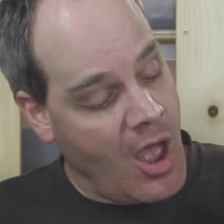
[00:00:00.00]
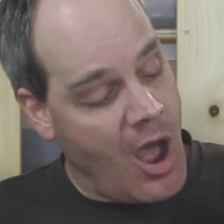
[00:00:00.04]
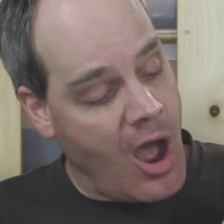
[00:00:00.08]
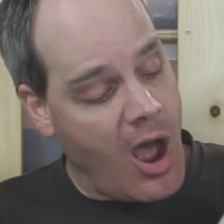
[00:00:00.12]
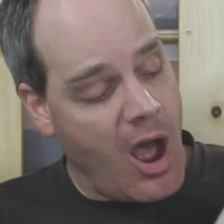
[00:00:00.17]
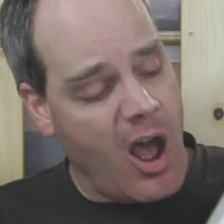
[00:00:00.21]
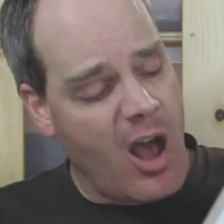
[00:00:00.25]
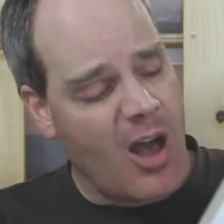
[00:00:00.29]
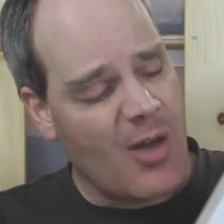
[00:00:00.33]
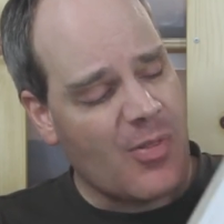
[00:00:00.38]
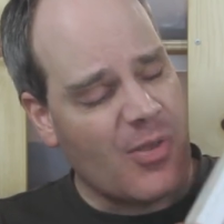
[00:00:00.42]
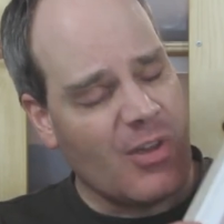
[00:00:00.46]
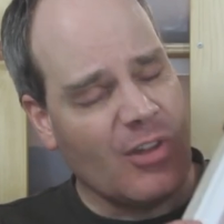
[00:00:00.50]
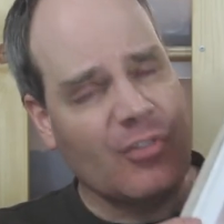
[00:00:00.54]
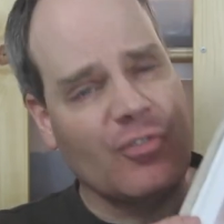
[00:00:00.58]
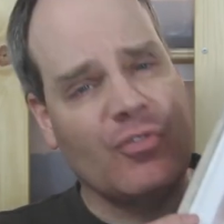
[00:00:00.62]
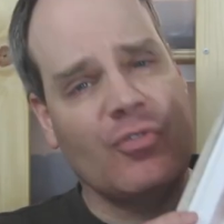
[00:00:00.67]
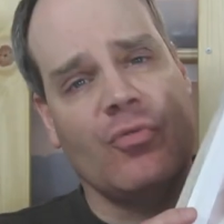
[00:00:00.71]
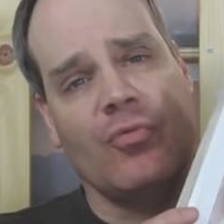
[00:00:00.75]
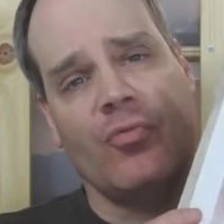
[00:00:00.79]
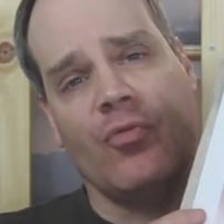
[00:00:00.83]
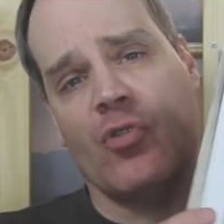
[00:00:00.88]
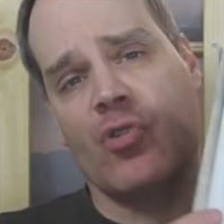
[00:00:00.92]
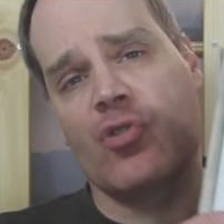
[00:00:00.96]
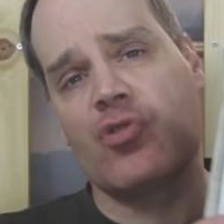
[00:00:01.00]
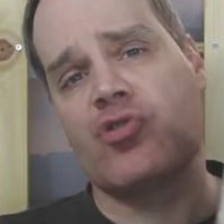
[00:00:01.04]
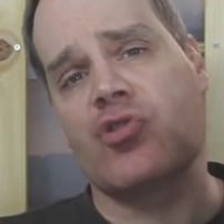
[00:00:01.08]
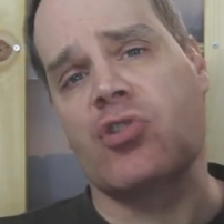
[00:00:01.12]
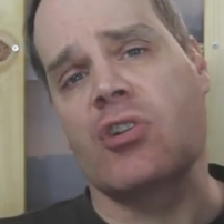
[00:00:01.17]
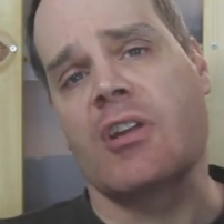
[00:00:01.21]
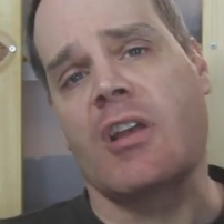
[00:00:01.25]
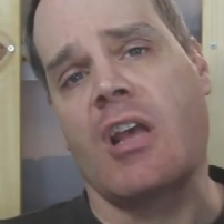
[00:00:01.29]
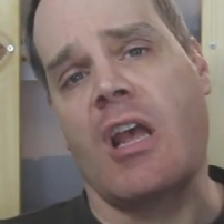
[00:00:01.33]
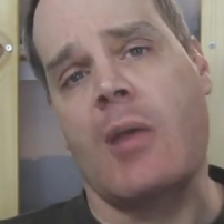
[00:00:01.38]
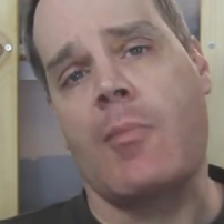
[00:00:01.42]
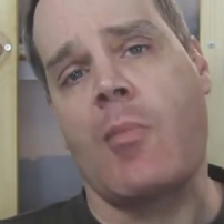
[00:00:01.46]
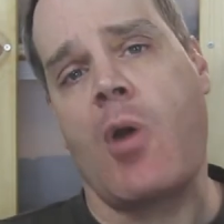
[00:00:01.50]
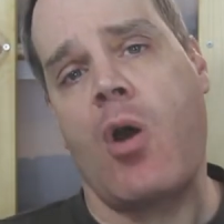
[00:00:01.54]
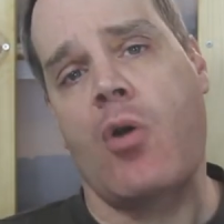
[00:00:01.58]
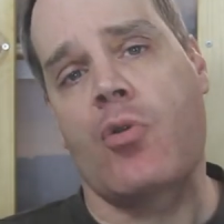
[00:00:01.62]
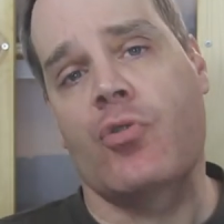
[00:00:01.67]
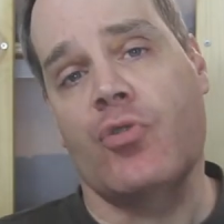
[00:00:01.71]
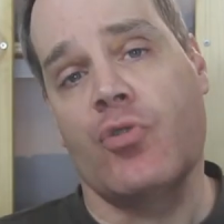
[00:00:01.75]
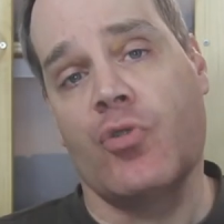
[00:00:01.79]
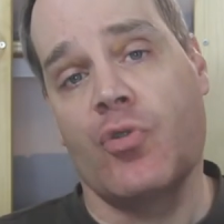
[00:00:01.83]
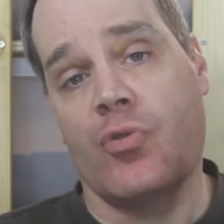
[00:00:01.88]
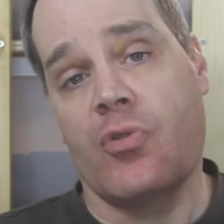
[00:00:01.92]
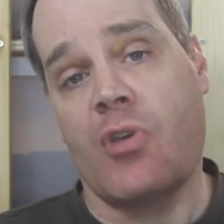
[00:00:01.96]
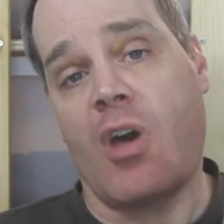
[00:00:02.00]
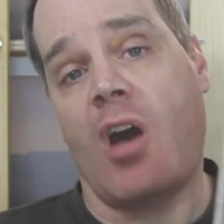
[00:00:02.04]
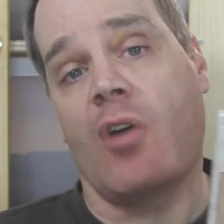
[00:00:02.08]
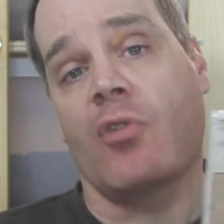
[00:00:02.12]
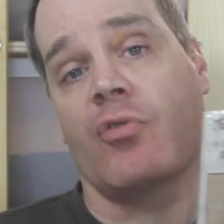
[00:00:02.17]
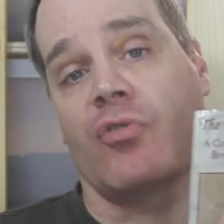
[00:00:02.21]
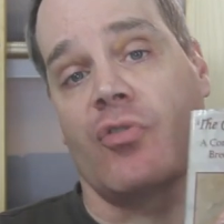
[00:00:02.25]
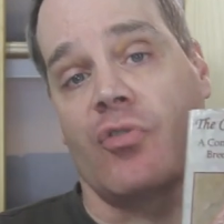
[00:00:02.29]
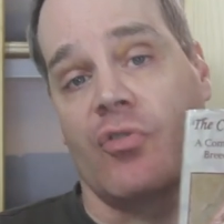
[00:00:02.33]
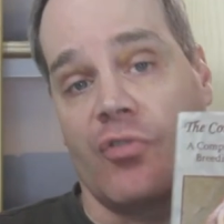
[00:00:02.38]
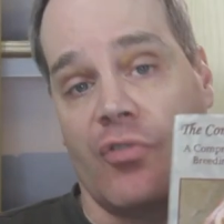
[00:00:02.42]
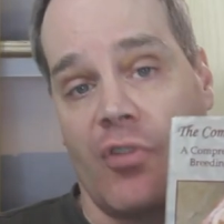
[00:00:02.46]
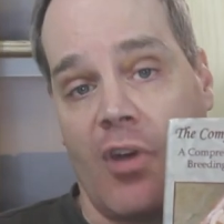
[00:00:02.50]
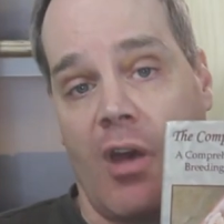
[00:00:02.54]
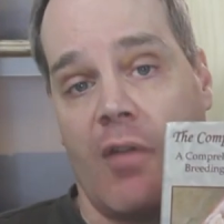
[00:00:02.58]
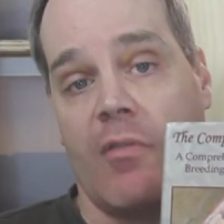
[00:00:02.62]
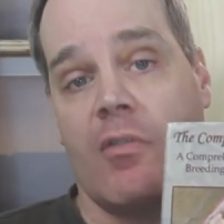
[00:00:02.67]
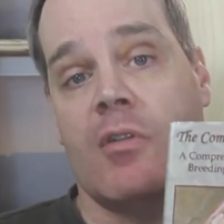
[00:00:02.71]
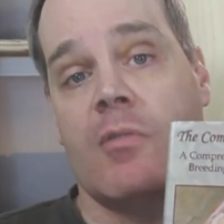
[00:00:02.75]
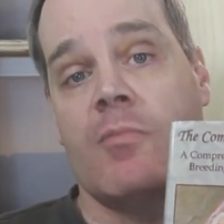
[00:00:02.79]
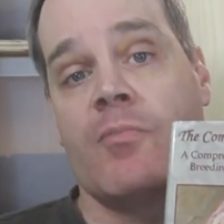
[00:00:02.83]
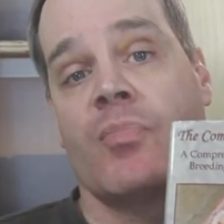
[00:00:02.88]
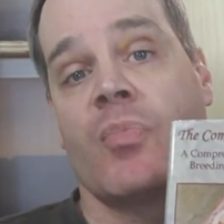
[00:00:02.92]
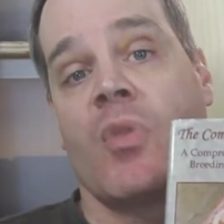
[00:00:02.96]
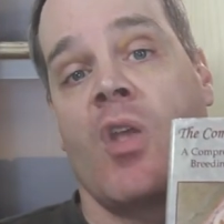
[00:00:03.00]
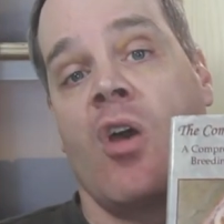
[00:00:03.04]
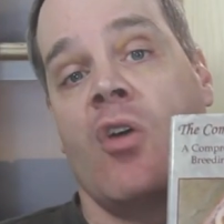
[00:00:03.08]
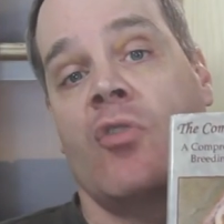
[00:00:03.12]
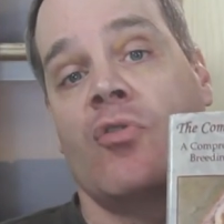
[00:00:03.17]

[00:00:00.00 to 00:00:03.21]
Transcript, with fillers: Uh, this version came out in two thousand seven.